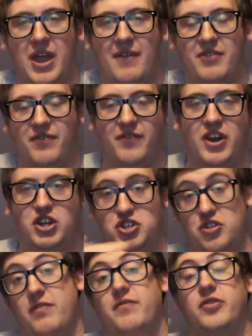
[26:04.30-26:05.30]
haven't
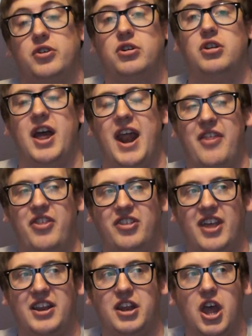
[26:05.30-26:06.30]
finished the full, and I
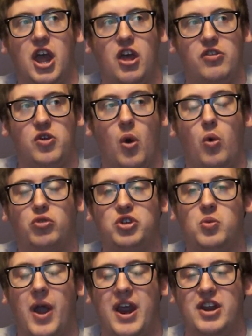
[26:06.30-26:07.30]
think that the
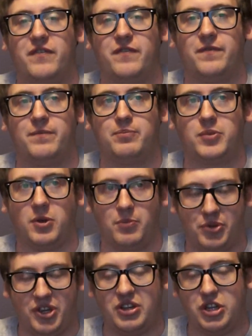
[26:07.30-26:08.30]
only way to
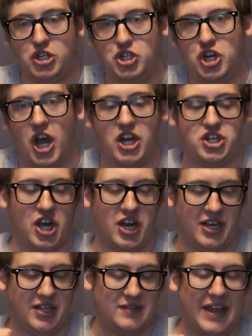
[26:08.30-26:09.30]
completely judge
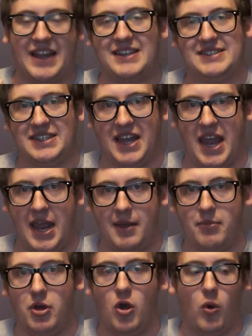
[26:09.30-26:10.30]
a legacy
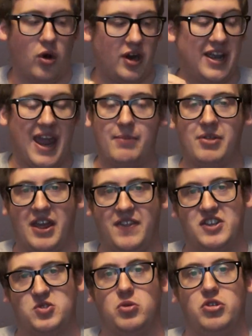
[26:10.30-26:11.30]
game or a game like
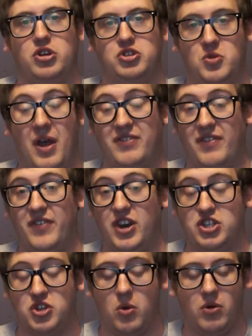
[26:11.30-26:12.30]
this where you have to
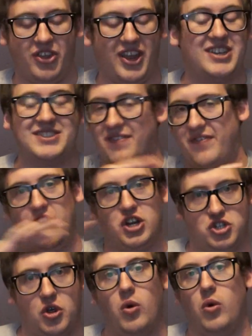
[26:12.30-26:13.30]
finish the whole thing is to
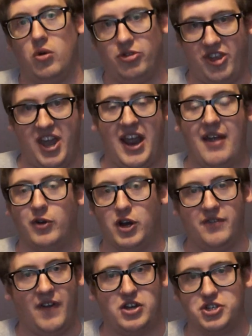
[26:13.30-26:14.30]
finish the whole thing every
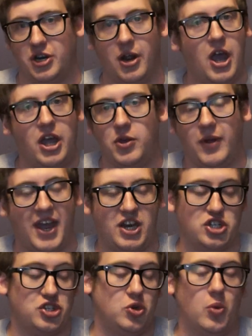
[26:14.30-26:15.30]
adventure you
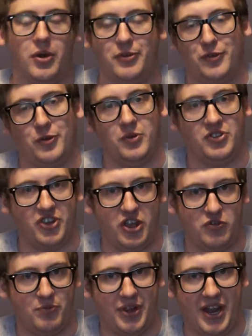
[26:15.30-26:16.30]
can't just do one or two and say
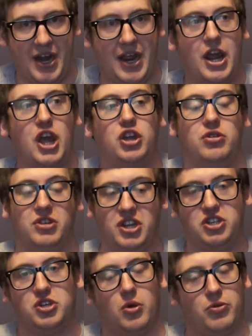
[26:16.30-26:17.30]
you've played it you
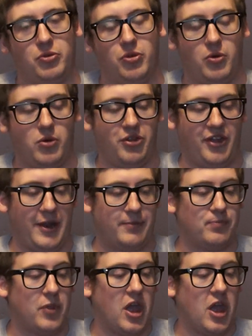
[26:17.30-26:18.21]
need to go through the whole thing